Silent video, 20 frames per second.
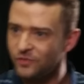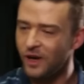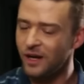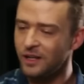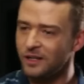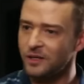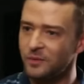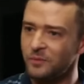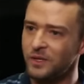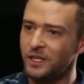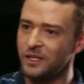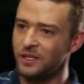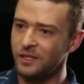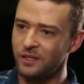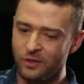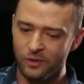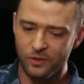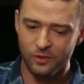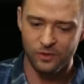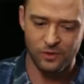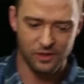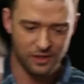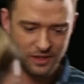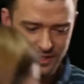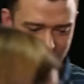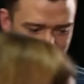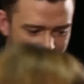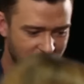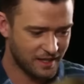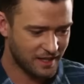to finally Hi. meet you.
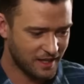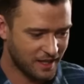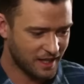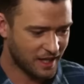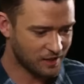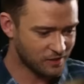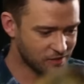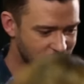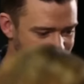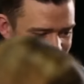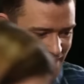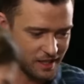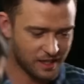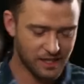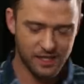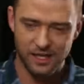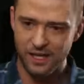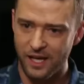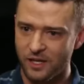How's uh,